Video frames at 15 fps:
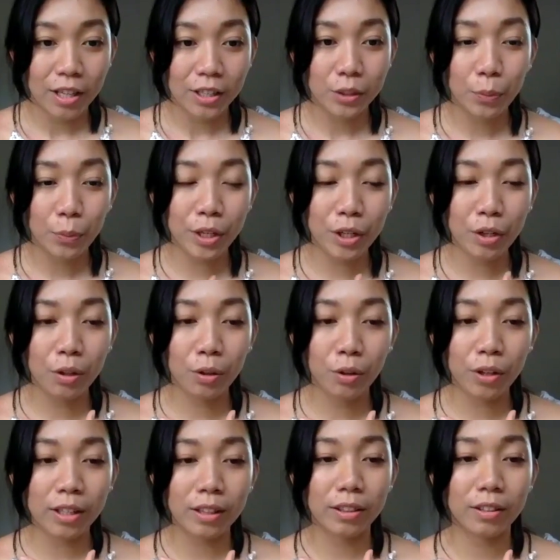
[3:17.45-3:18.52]
So when you
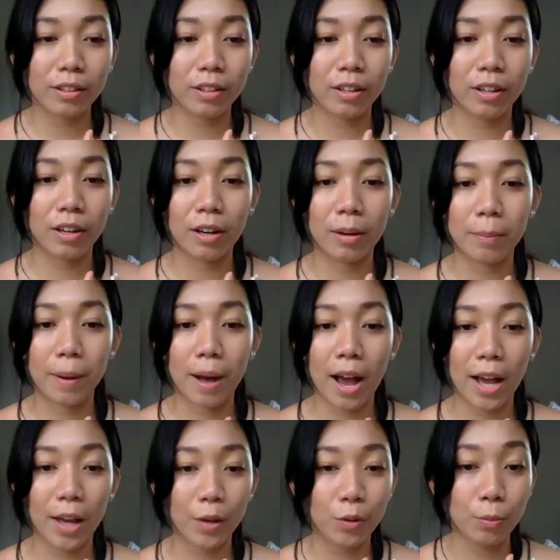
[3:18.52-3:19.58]
look at the
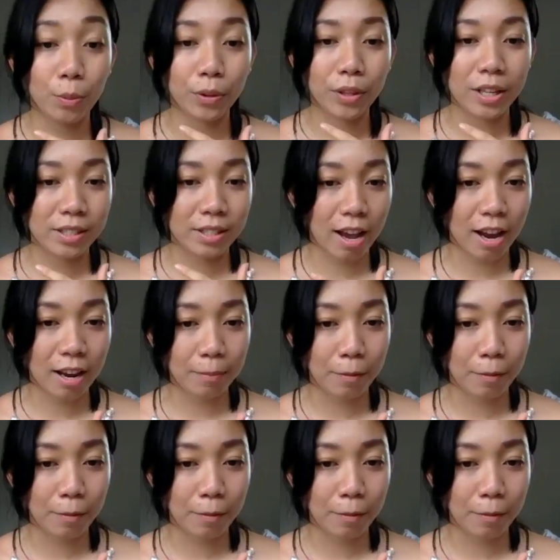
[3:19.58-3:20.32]
Bahay Kubo design